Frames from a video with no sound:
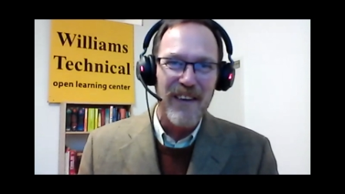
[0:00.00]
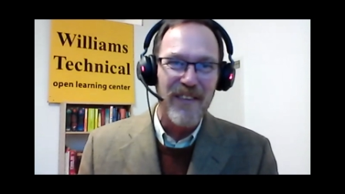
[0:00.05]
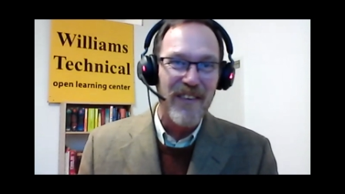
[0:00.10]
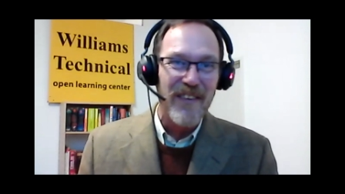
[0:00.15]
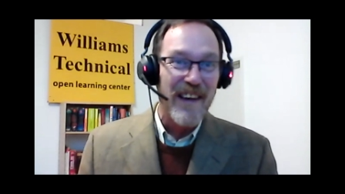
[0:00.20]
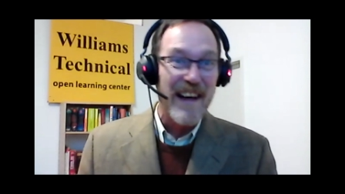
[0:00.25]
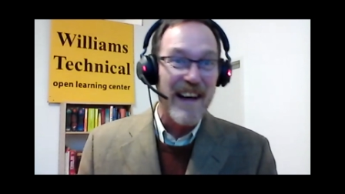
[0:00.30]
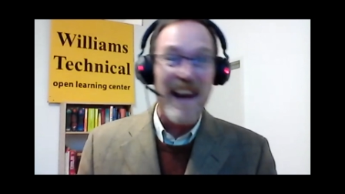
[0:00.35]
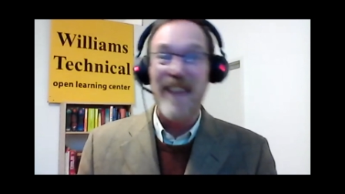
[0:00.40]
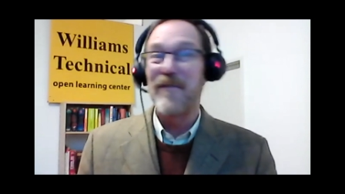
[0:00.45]

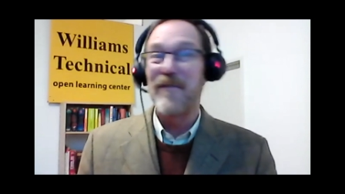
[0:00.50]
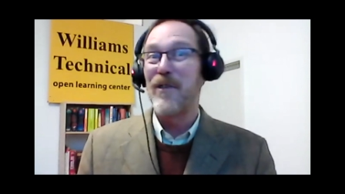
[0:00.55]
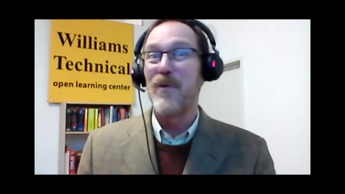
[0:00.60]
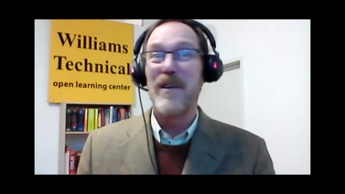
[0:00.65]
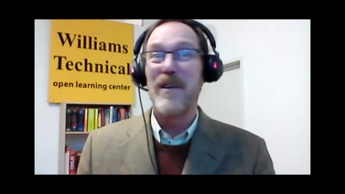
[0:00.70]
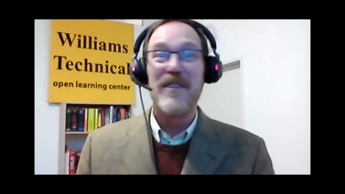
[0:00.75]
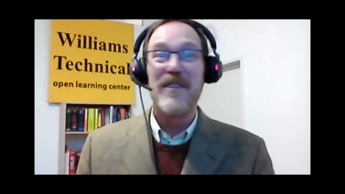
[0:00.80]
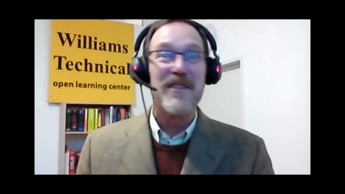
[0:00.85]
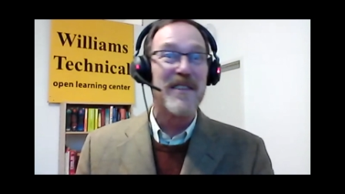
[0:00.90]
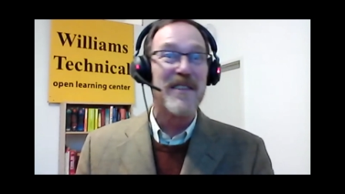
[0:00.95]
that
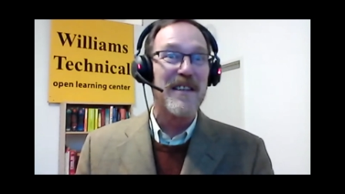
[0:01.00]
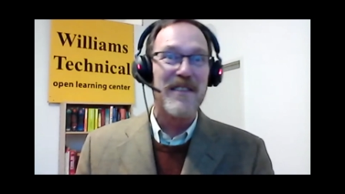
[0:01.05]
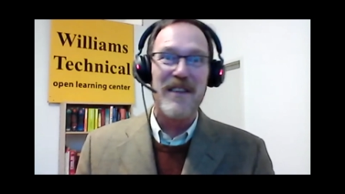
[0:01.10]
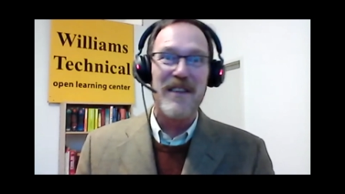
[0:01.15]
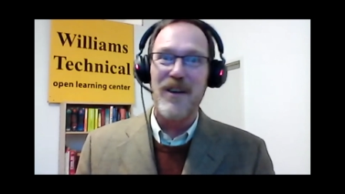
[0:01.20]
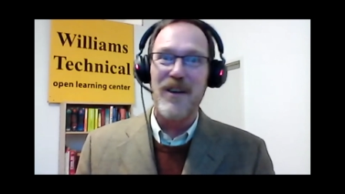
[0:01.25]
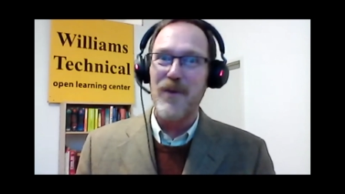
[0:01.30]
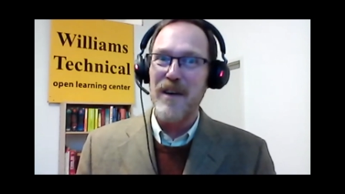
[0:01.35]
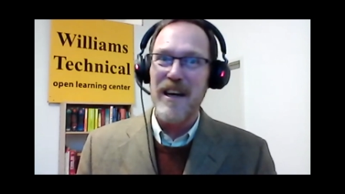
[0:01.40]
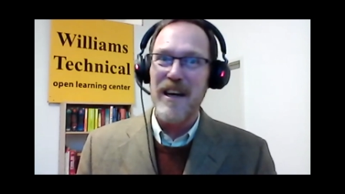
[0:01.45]
everyone's
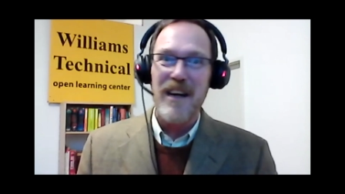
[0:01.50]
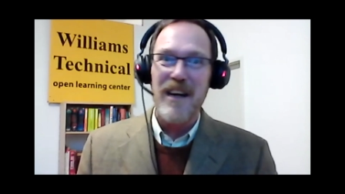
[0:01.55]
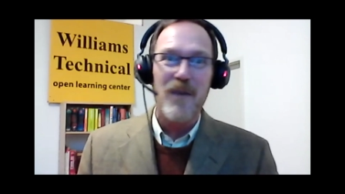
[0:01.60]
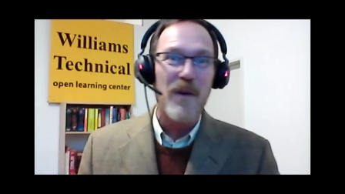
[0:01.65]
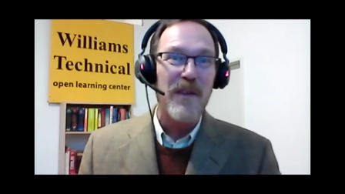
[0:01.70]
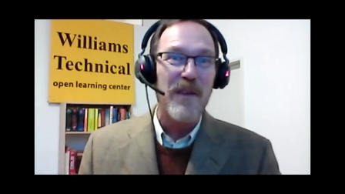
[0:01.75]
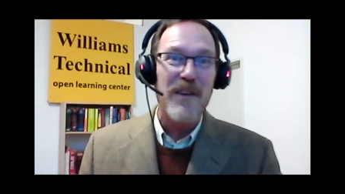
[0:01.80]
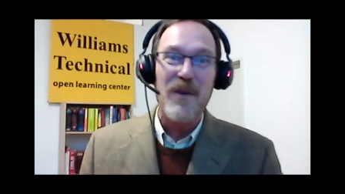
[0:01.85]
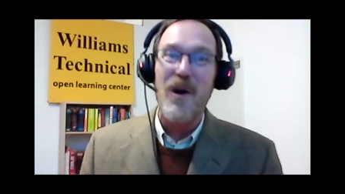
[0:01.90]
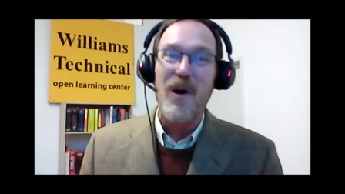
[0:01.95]
disagreeing
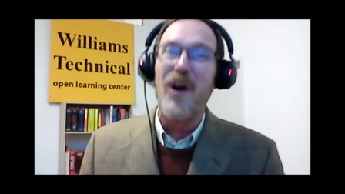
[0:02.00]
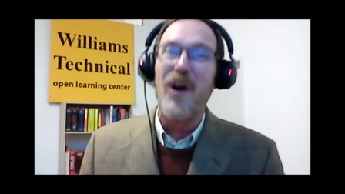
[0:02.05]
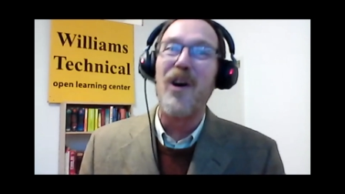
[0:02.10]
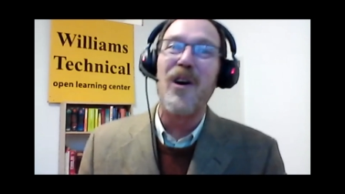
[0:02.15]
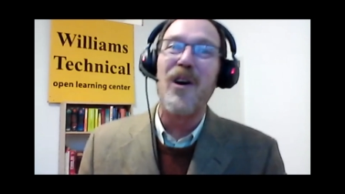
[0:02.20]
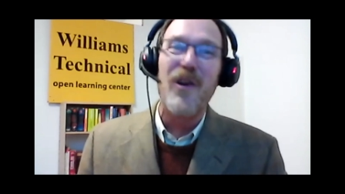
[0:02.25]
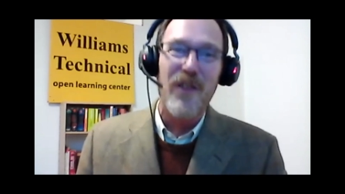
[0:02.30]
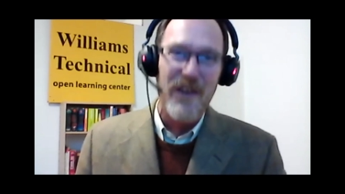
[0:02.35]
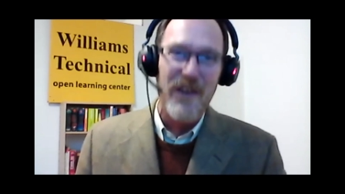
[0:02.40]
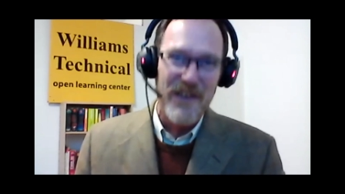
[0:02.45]
with you
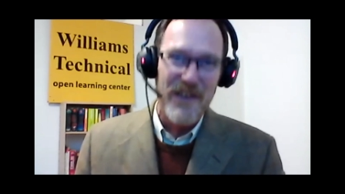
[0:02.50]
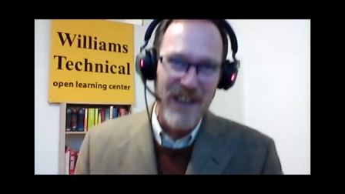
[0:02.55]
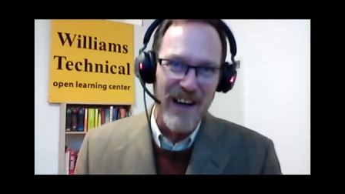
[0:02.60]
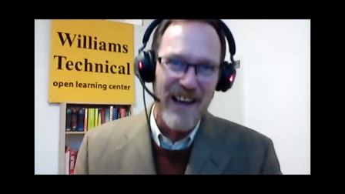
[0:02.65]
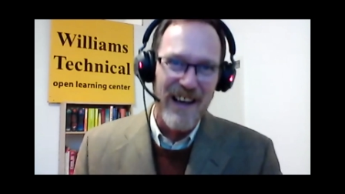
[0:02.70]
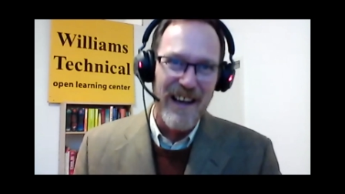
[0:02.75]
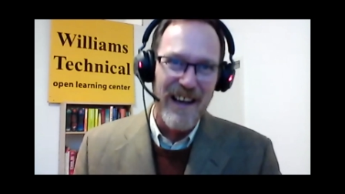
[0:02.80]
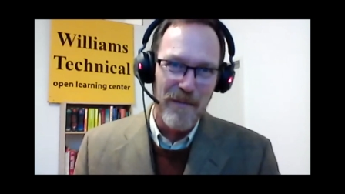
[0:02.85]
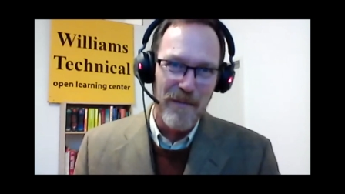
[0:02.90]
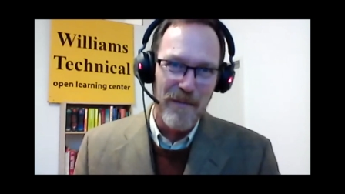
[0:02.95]
all the
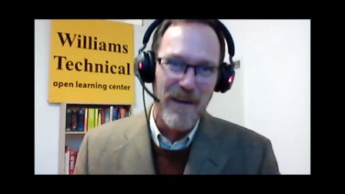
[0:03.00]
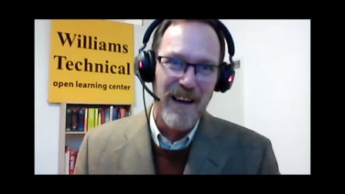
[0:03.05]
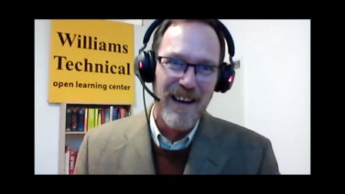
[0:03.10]
time